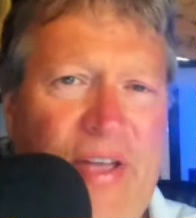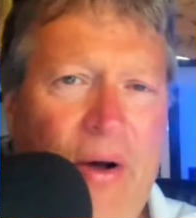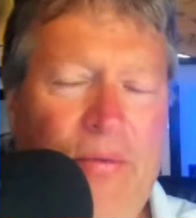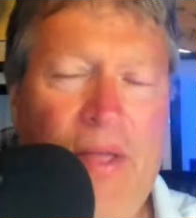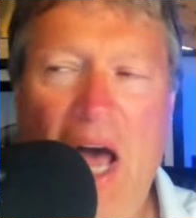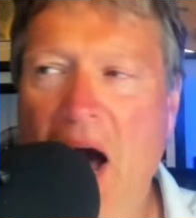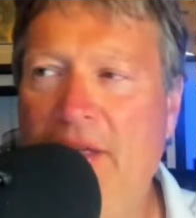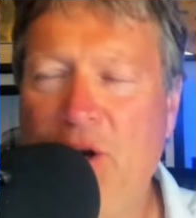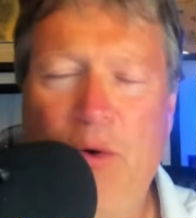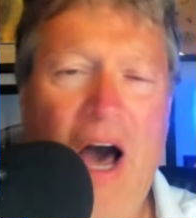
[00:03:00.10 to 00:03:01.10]
Field
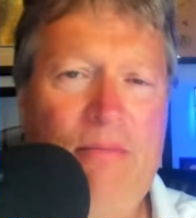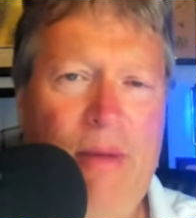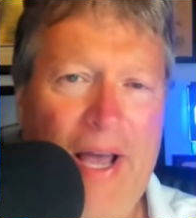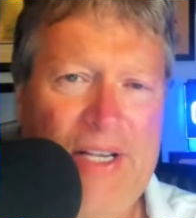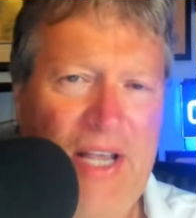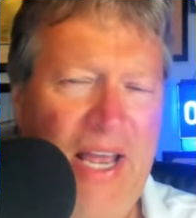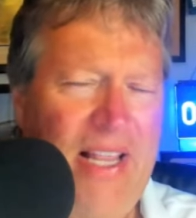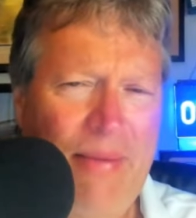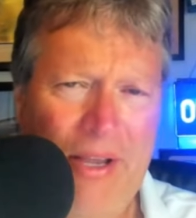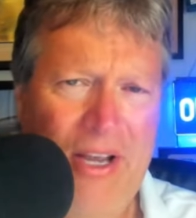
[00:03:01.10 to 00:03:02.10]
on the crowd mics
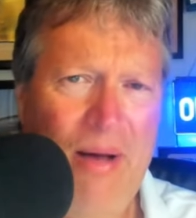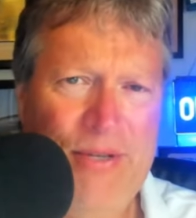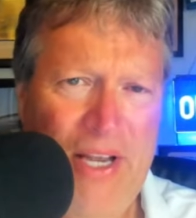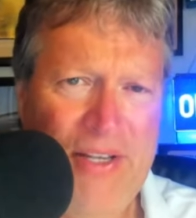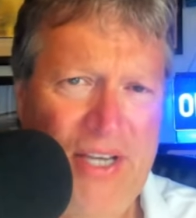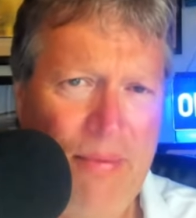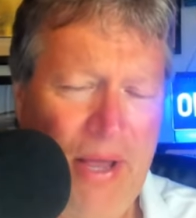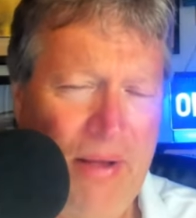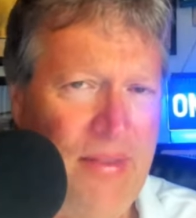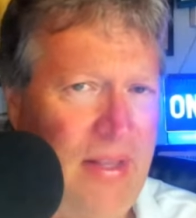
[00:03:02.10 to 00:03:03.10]
anytime the Cubs did
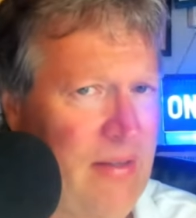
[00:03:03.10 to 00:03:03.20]
something.